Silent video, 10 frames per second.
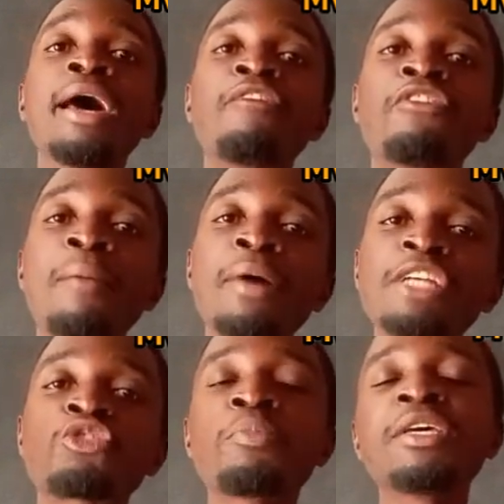for a body
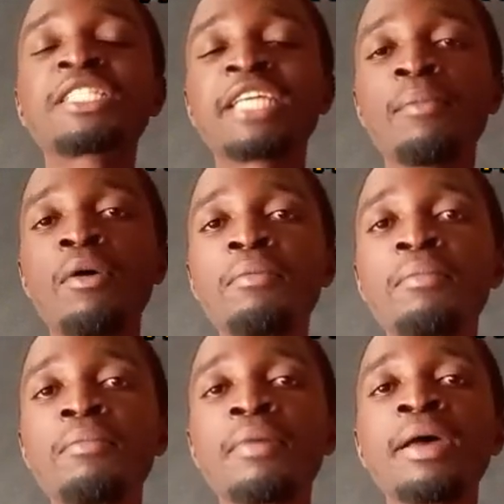to be stable,
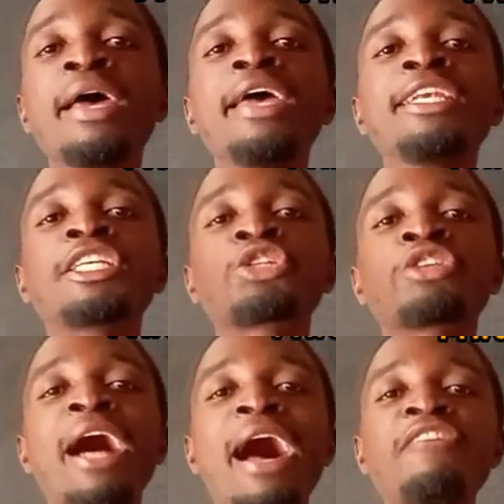it should
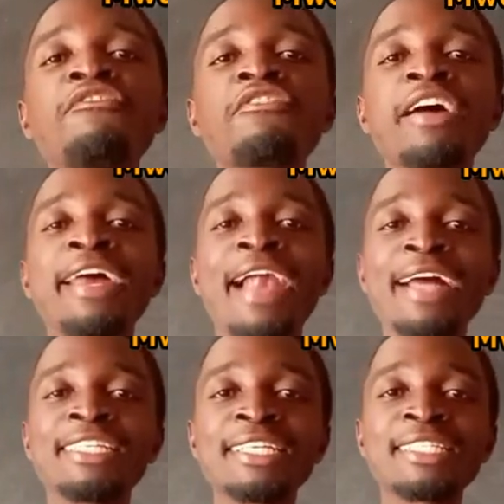have a
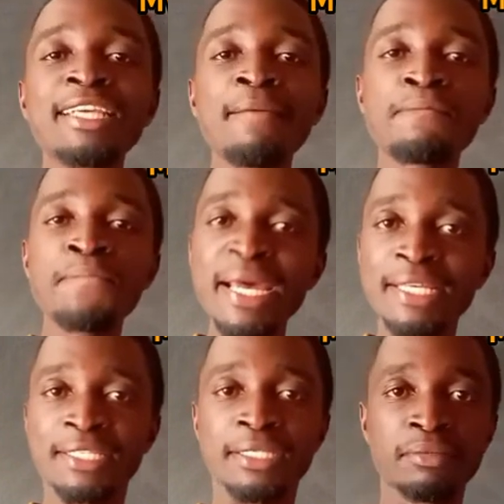largest
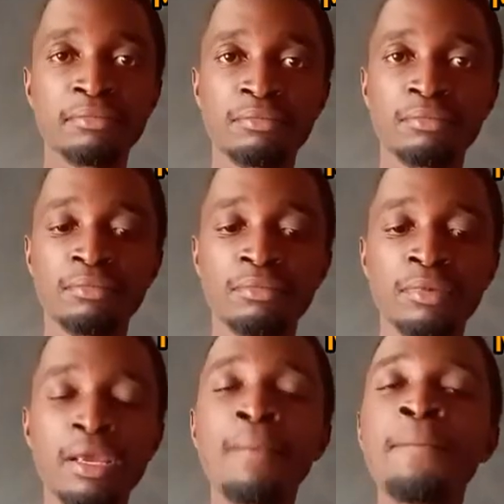base.
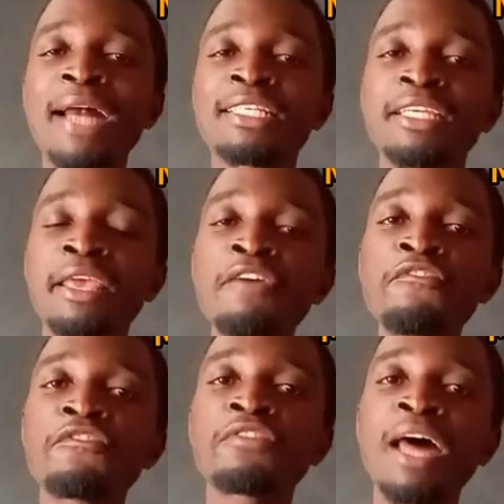But
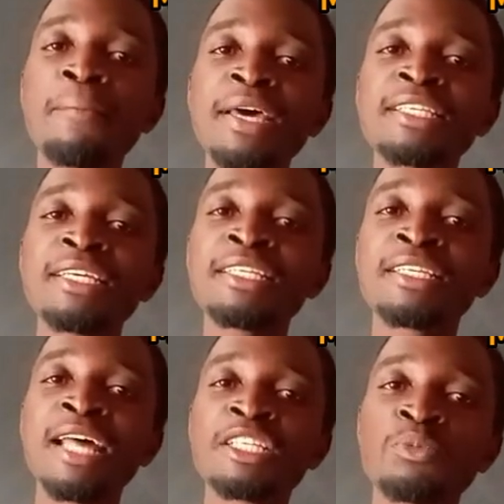if the base is
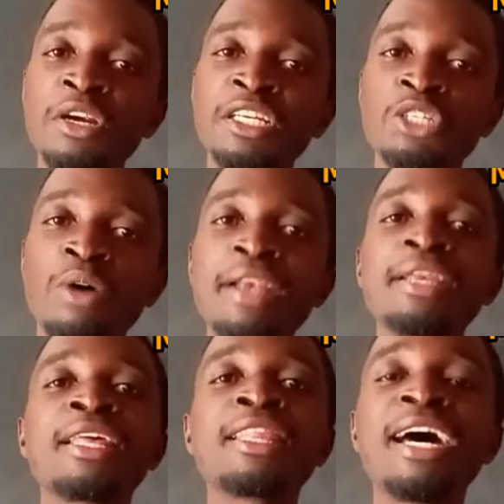the smallest
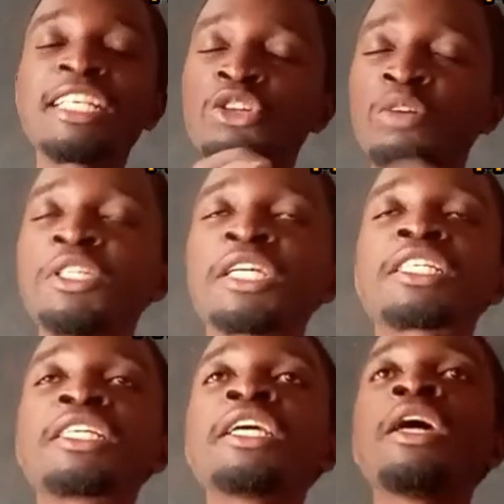one, that
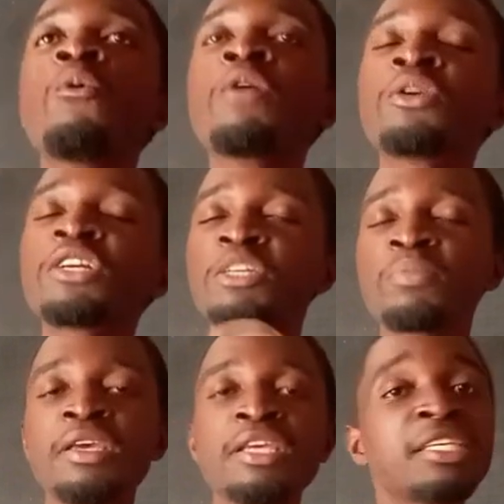object will not
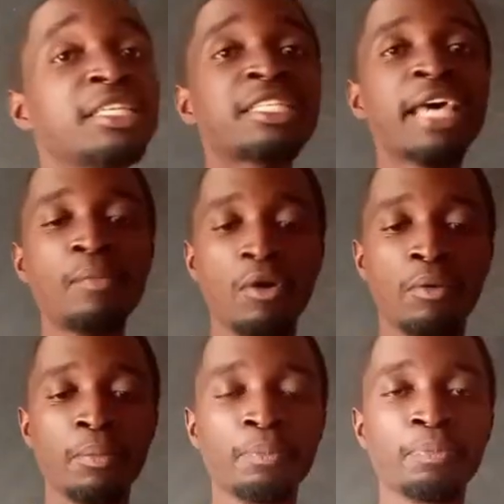be stable.